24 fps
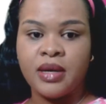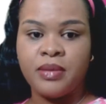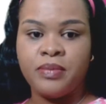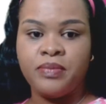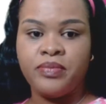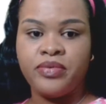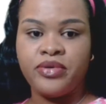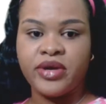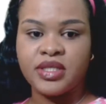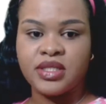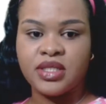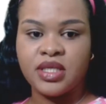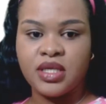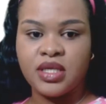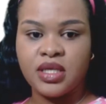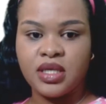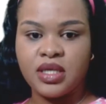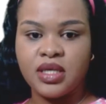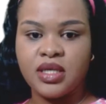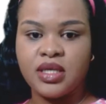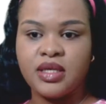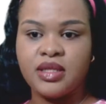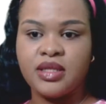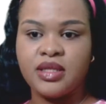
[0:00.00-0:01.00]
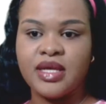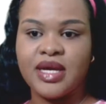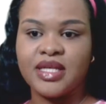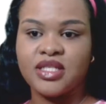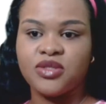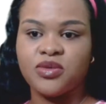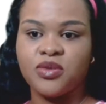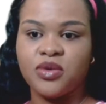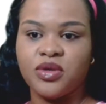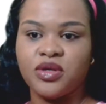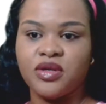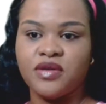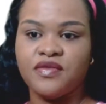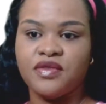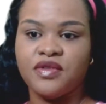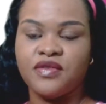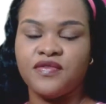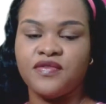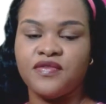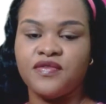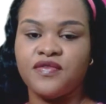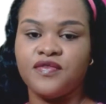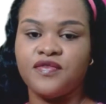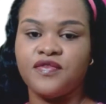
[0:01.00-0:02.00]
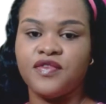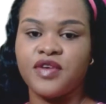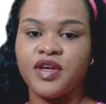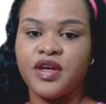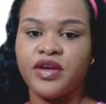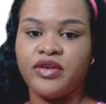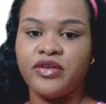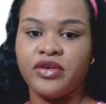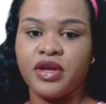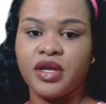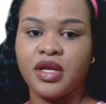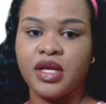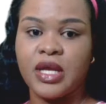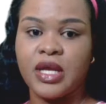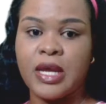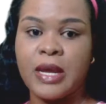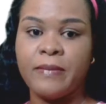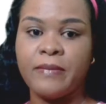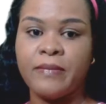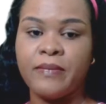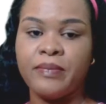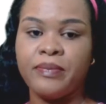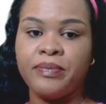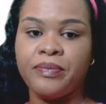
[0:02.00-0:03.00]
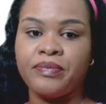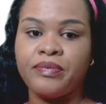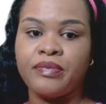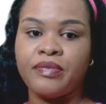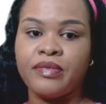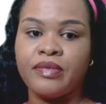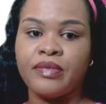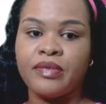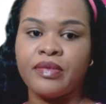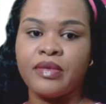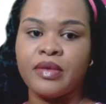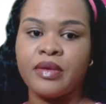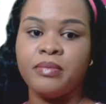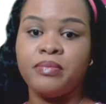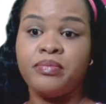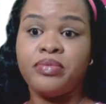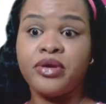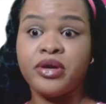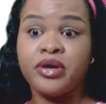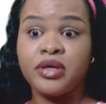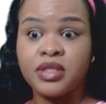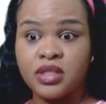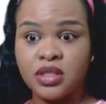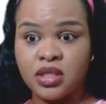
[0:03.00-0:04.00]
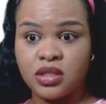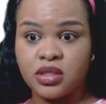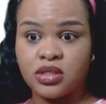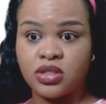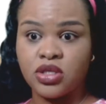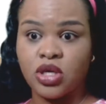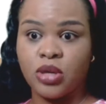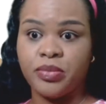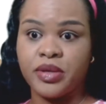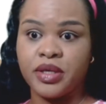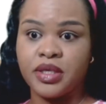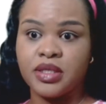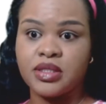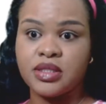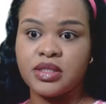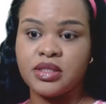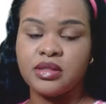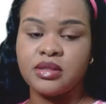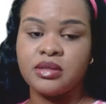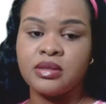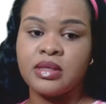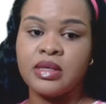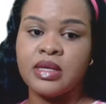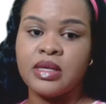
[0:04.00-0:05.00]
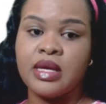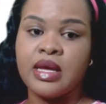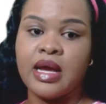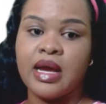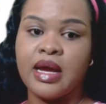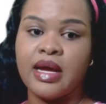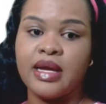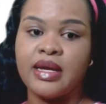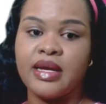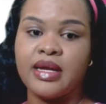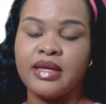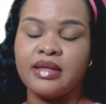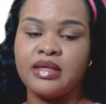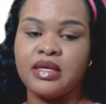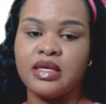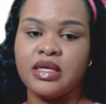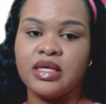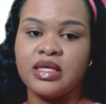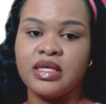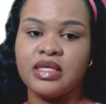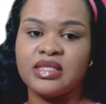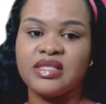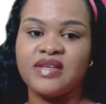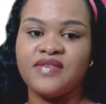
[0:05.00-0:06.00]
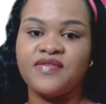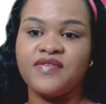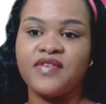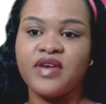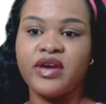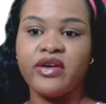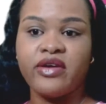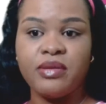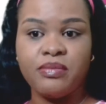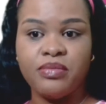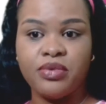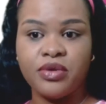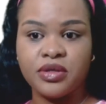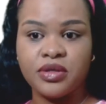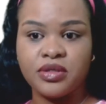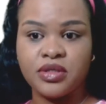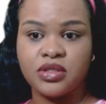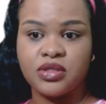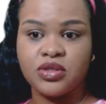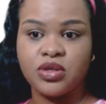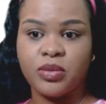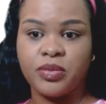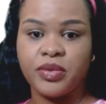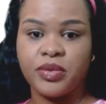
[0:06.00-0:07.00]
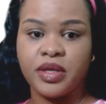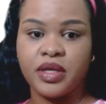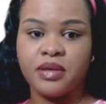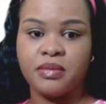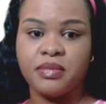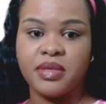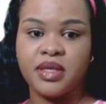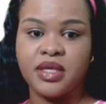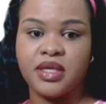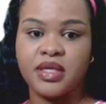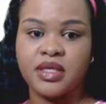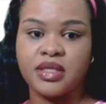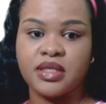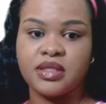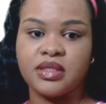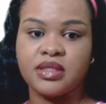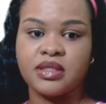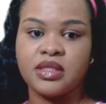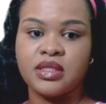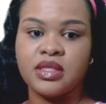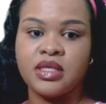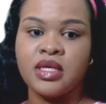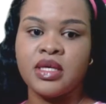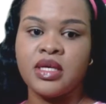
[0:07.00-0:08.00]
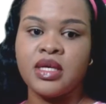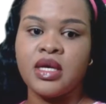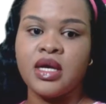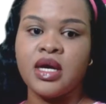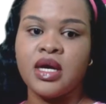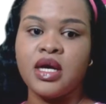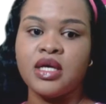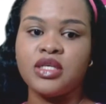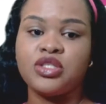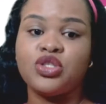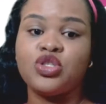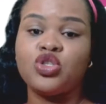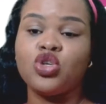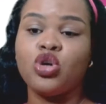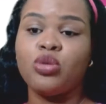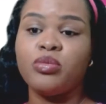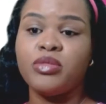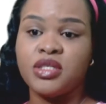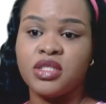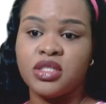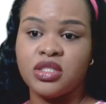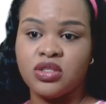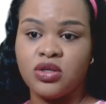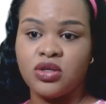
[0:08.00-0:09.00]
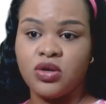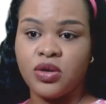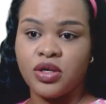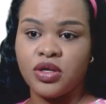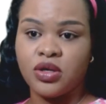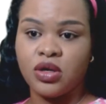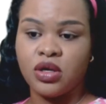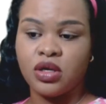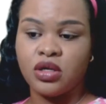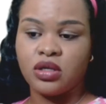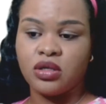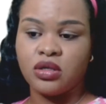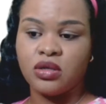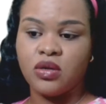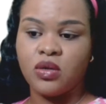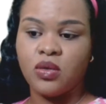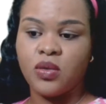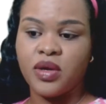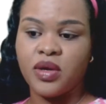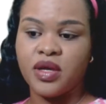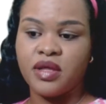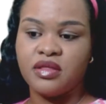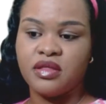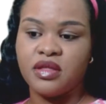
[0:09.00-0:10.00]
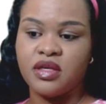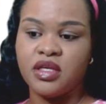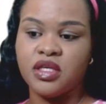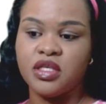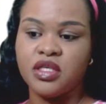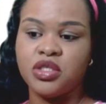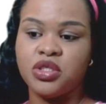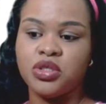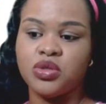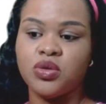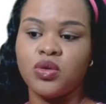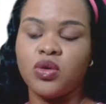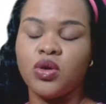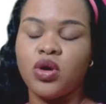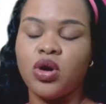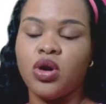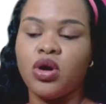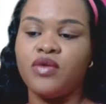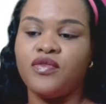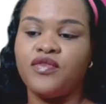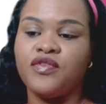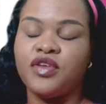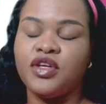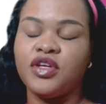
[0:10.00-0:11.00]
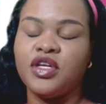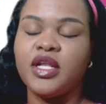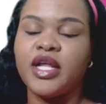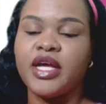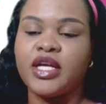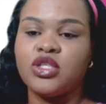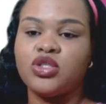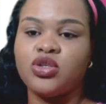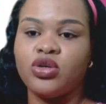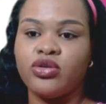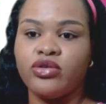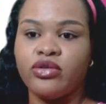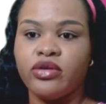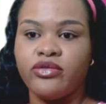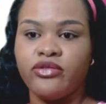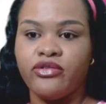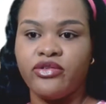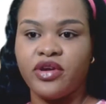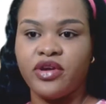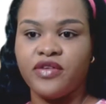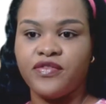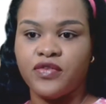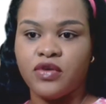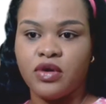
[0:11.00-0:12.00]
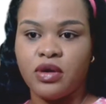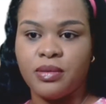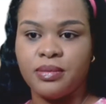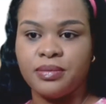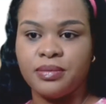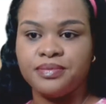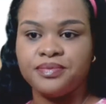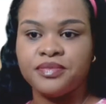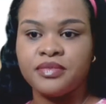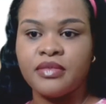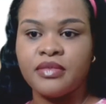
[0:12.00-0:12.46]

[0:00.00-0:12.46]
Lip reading: Presently, that's one of the very pertinent topics, and I think it's a very important topic because so much is going on with the issue of electoral reform.